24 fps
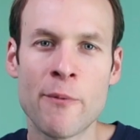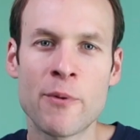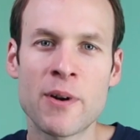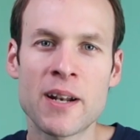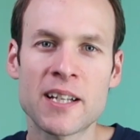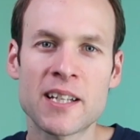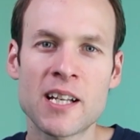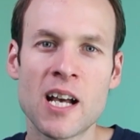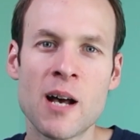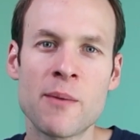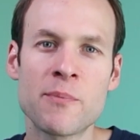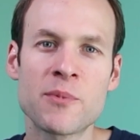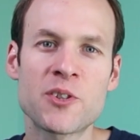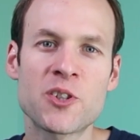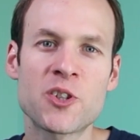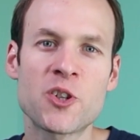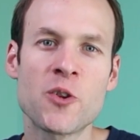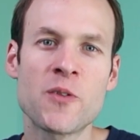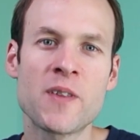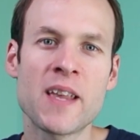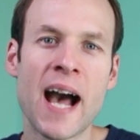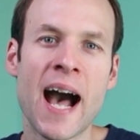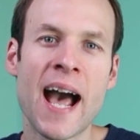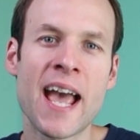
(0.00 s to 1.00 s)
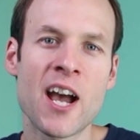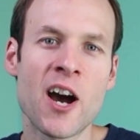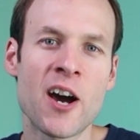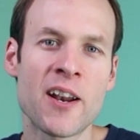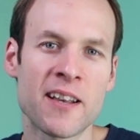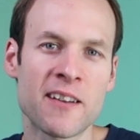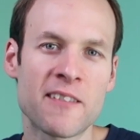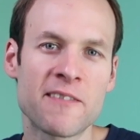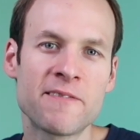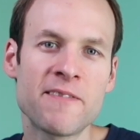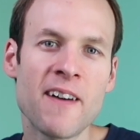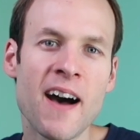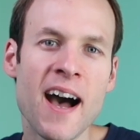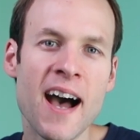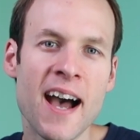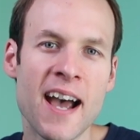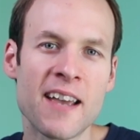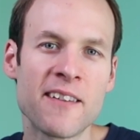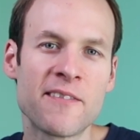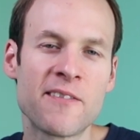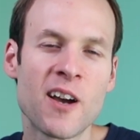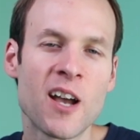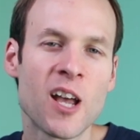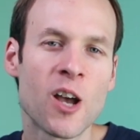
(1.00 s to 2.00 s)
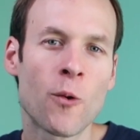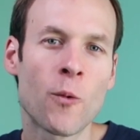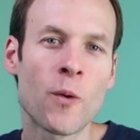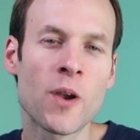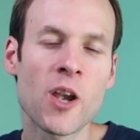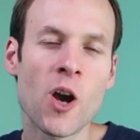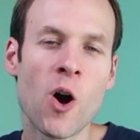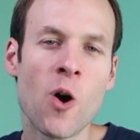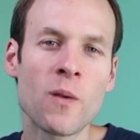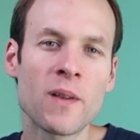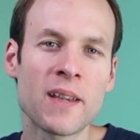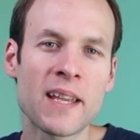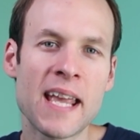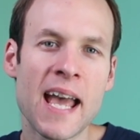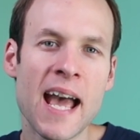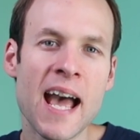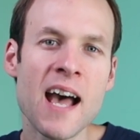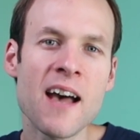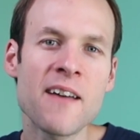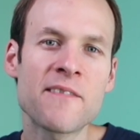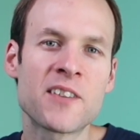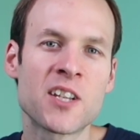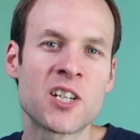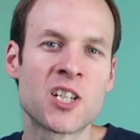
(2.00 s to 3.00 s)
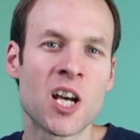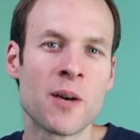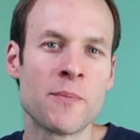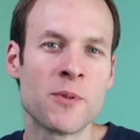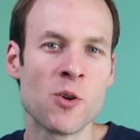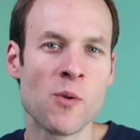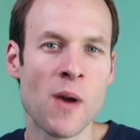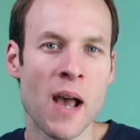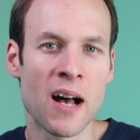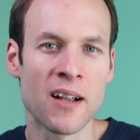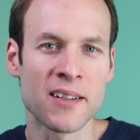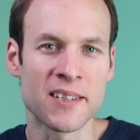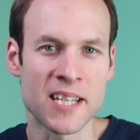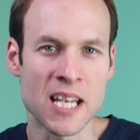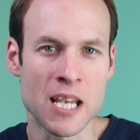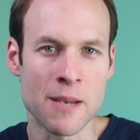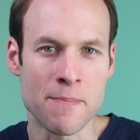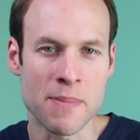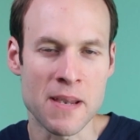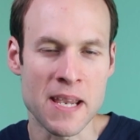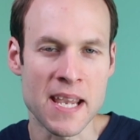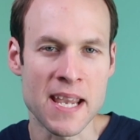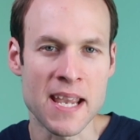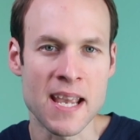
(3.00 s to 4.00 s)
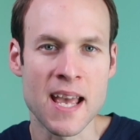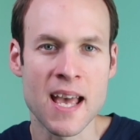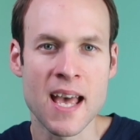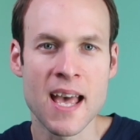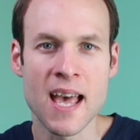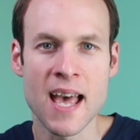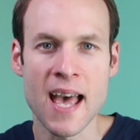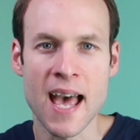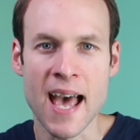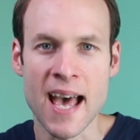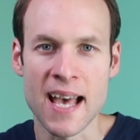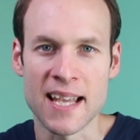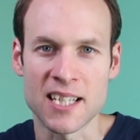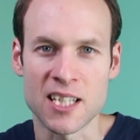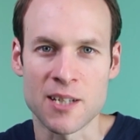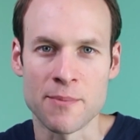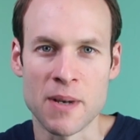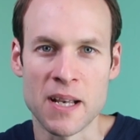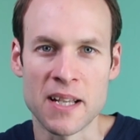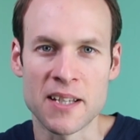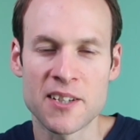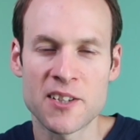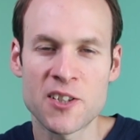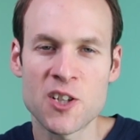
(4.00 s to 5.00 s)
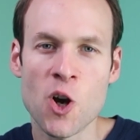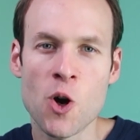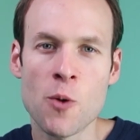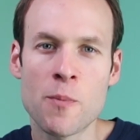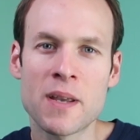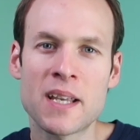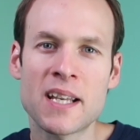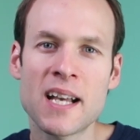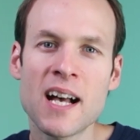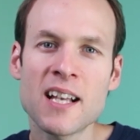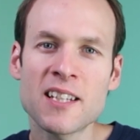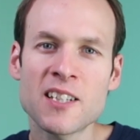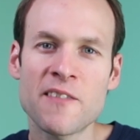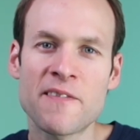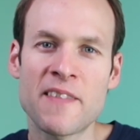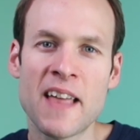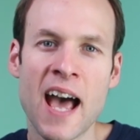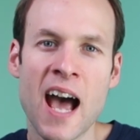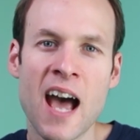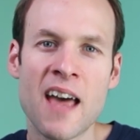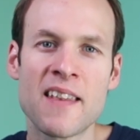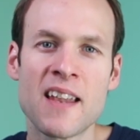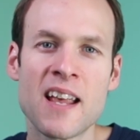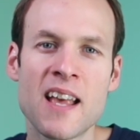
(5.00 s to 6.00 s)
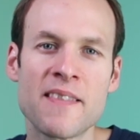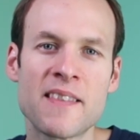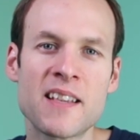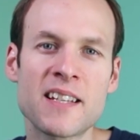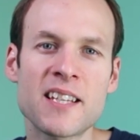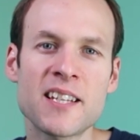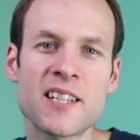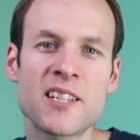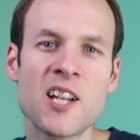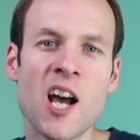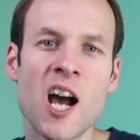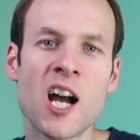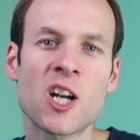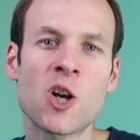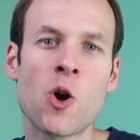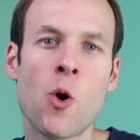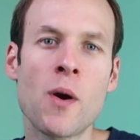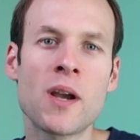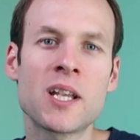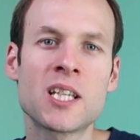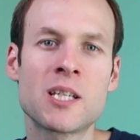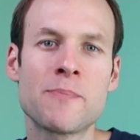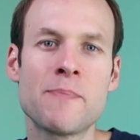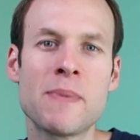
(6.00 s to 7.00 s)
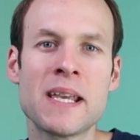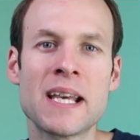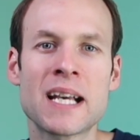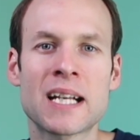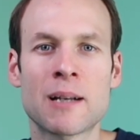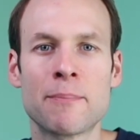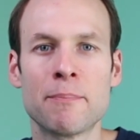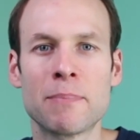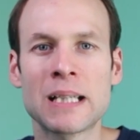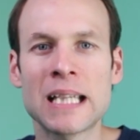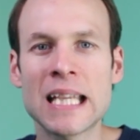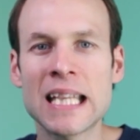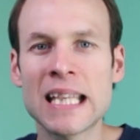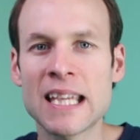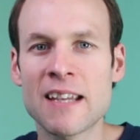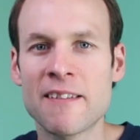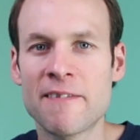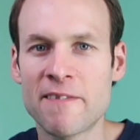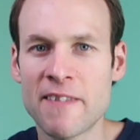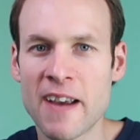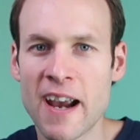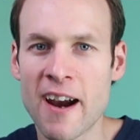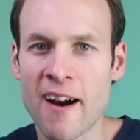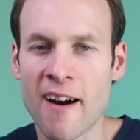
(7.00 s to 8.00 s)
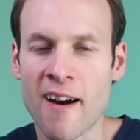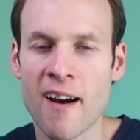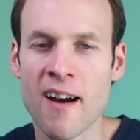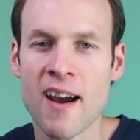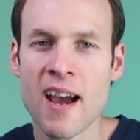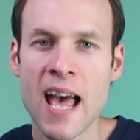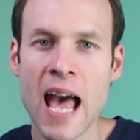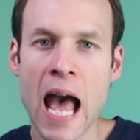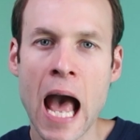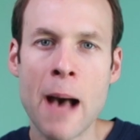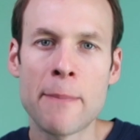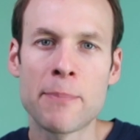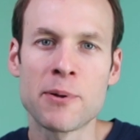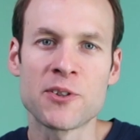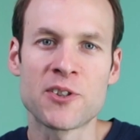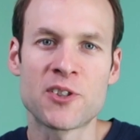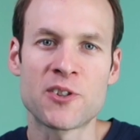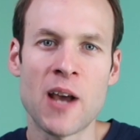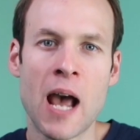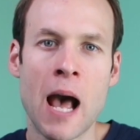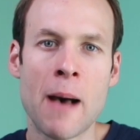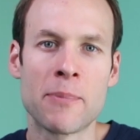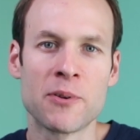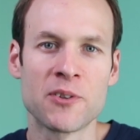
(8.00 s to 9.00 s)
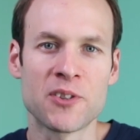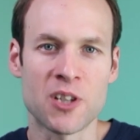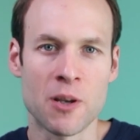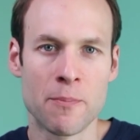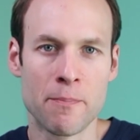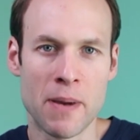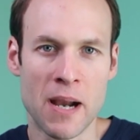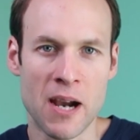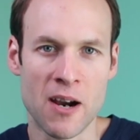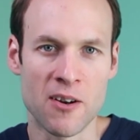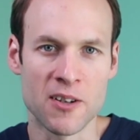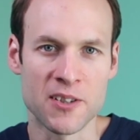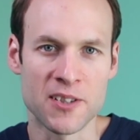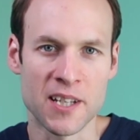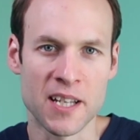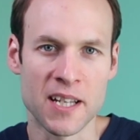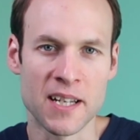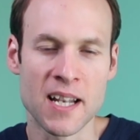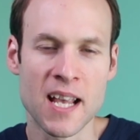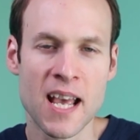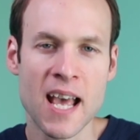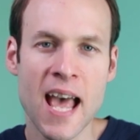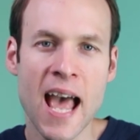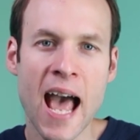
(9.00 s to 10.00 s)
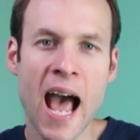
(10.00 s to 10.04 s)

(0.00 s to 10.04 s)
And when it comes to the Ioniq five, we only have the W L T P estimates. So because of that, this is not going to be a completely fair apples to apples comparison.